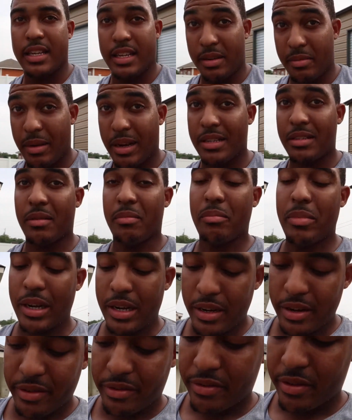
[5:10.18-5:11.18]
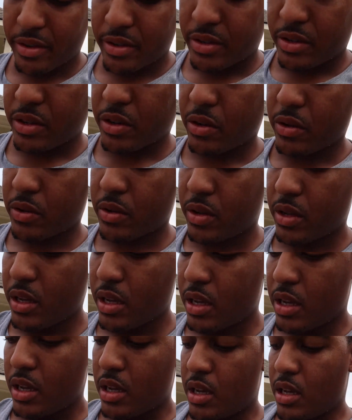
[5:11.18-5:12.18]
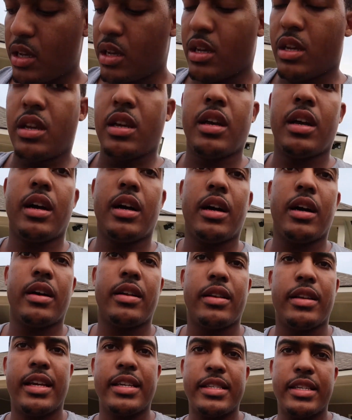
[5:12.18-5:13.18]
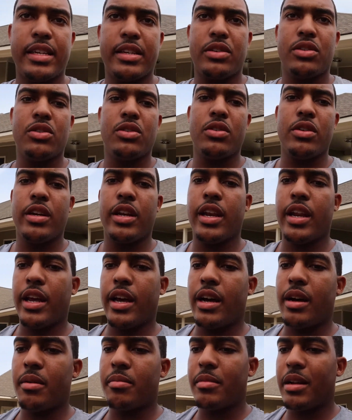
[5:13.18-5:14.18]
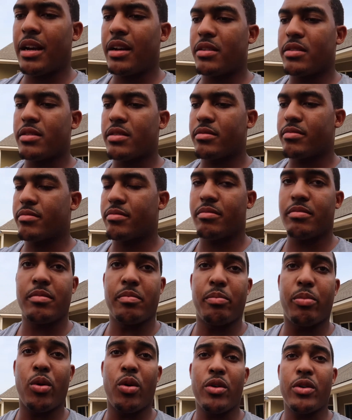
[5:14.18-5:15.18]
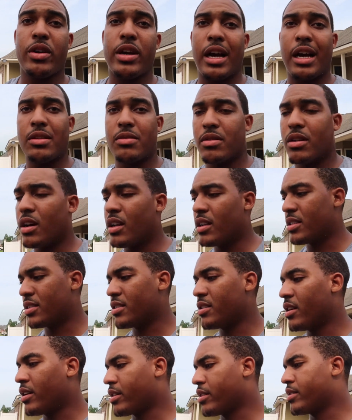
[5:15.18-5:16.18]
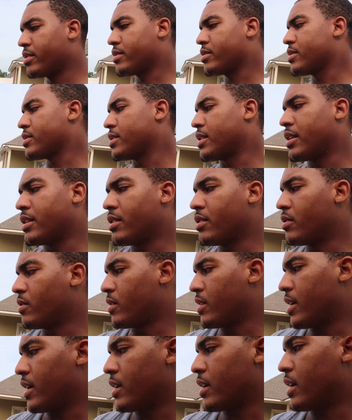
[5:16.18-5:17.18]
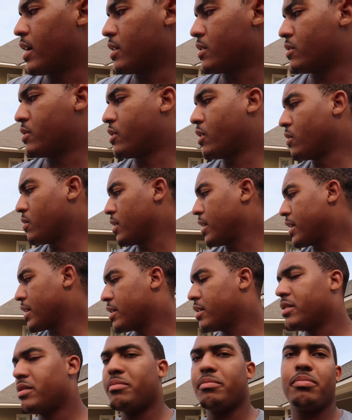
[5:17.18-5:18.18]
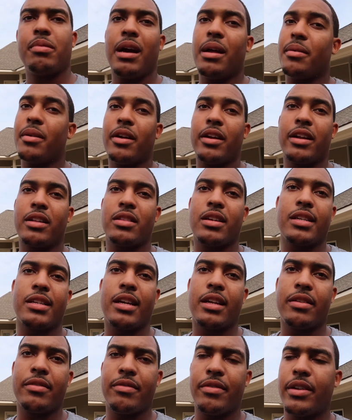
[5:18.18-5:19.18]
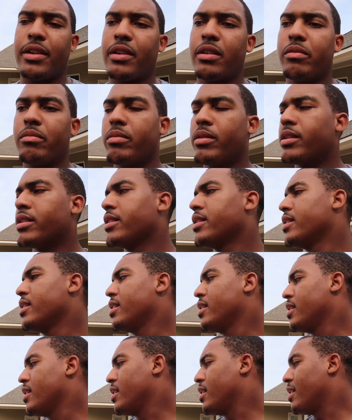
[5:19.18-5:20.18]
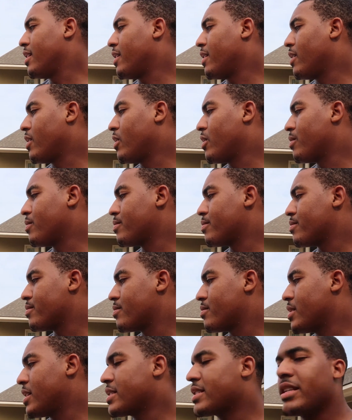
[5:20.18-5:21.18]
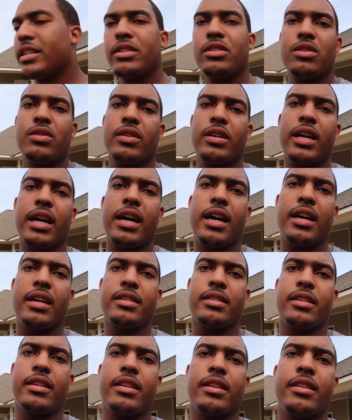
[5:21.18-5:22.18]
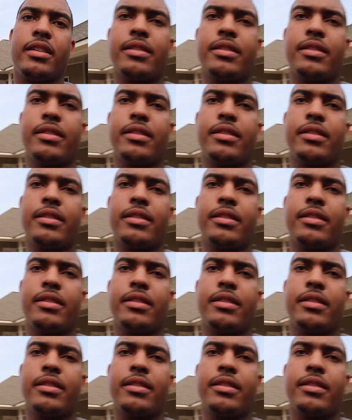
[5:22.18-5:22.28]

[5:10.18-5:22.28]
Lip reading: It makes a big difference. So let's get to it. I'm not gonna bore you guys with all this talking because I know a lot of you guys don't like it. Probably already clicked out the video, but let's get to it, guys. And